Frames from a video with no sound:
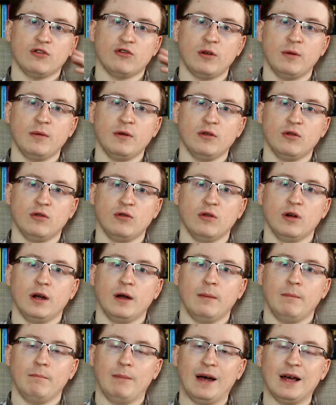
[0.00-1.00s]
criminal
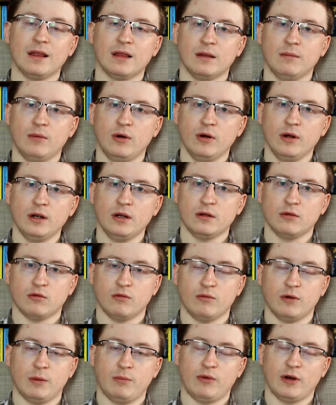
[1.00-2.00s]
mastermind,
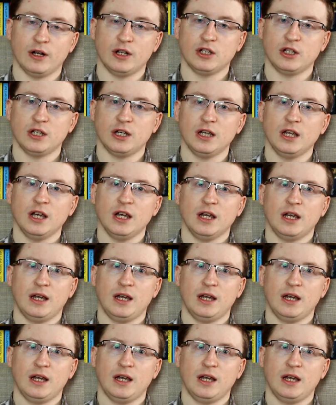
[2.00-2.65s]
sort of a prodigy.